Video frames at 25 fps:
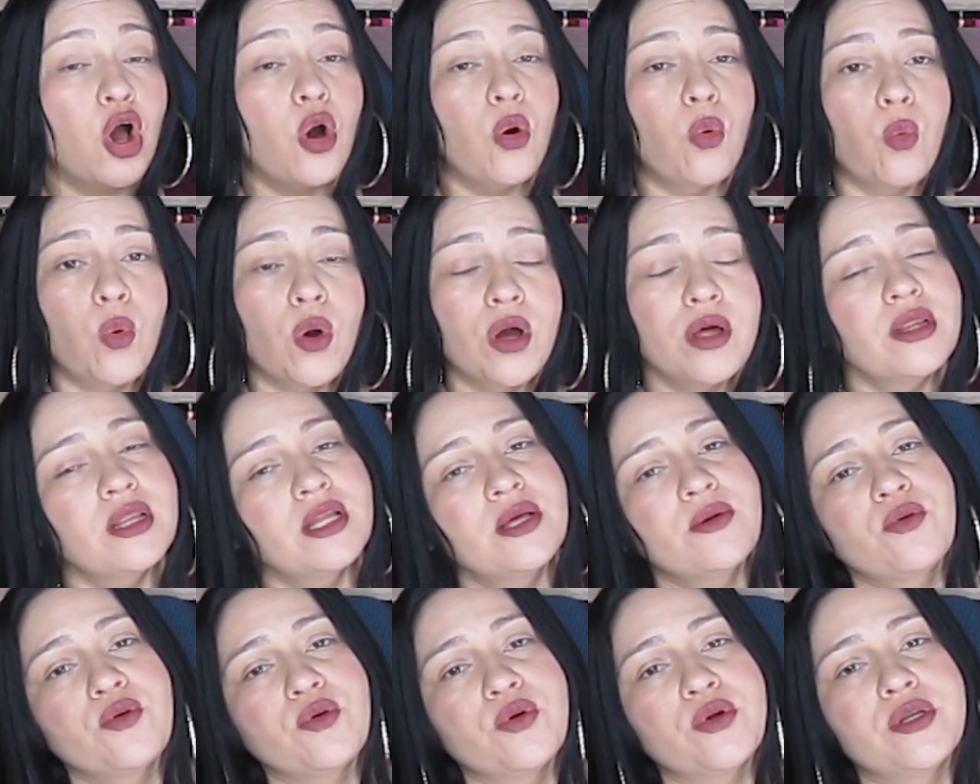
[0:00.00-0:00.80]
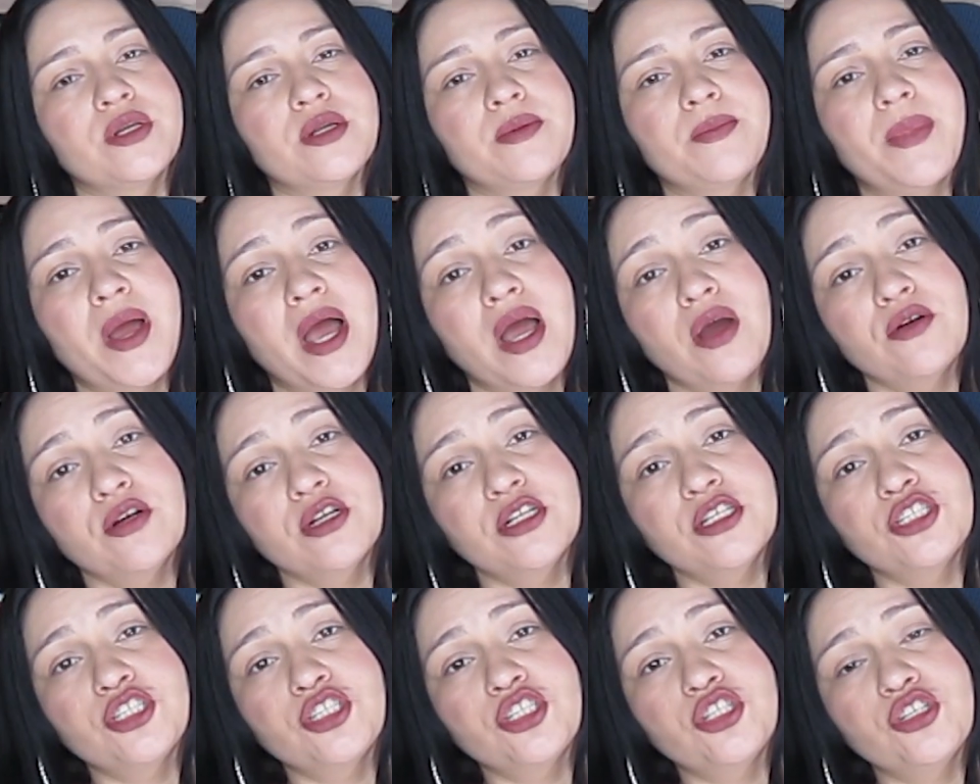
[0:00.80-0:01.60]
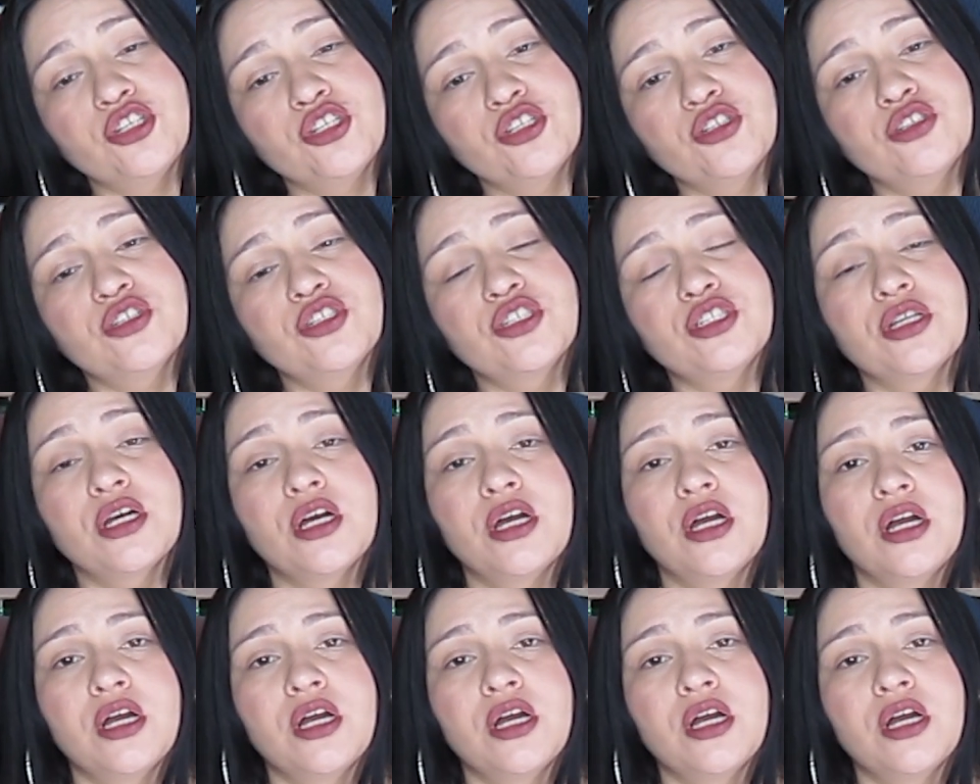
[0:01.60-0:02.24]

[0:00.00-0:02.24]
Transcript: what liquid powders do you use?